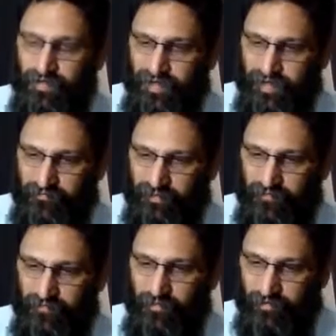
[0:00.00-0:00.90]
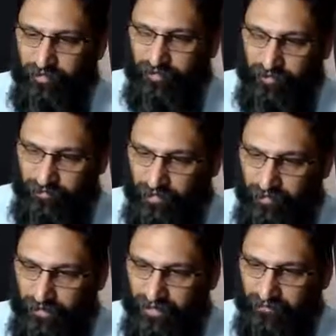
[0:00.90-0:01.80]
get very worried.
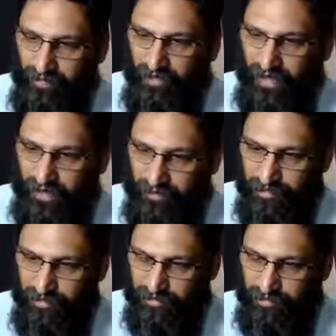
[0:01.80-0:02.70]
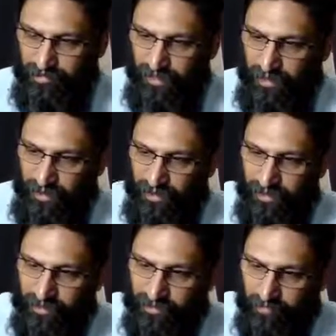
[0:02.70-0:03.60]
We get very anxious
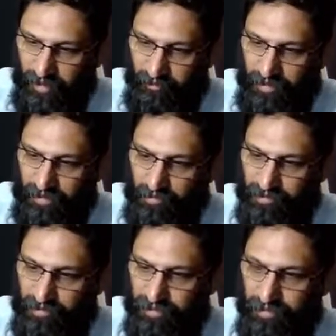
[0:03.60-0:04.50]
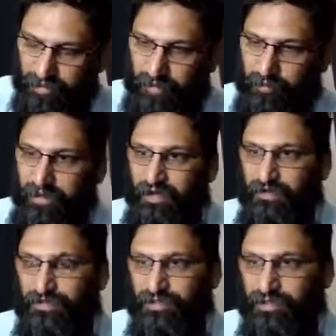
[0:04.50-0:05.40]
about
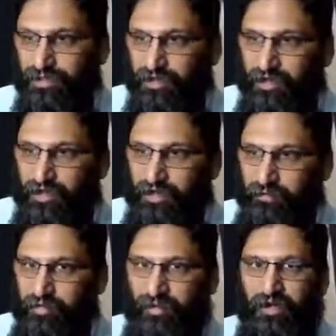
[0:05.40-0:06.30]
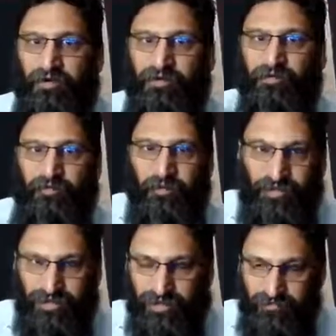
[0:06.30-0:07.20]
primarily the
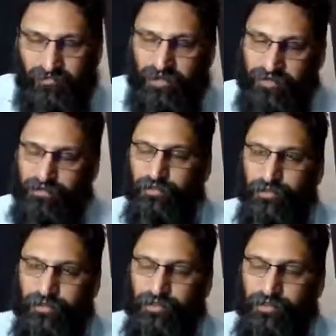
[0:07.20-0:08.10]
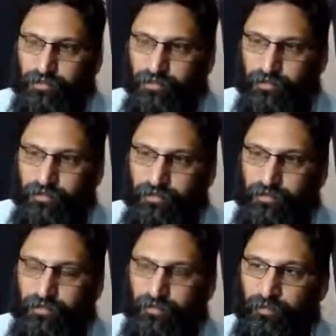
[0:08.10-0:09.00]
future, right? So
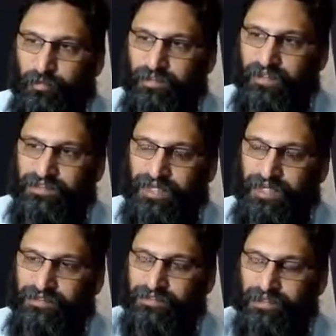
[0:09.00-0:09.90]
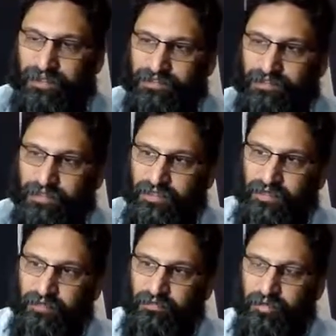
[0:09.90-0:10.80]
what they say is that,
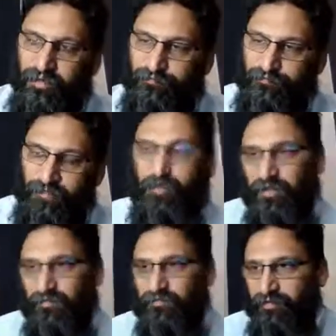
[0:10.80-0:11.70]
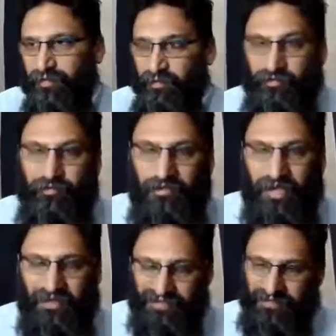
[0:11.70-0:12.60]
or I don't know who
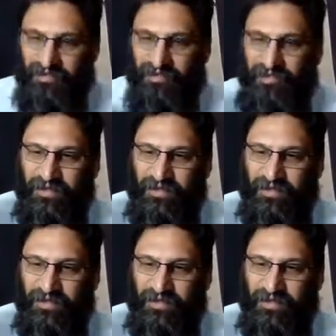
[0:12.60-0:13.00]
they is, but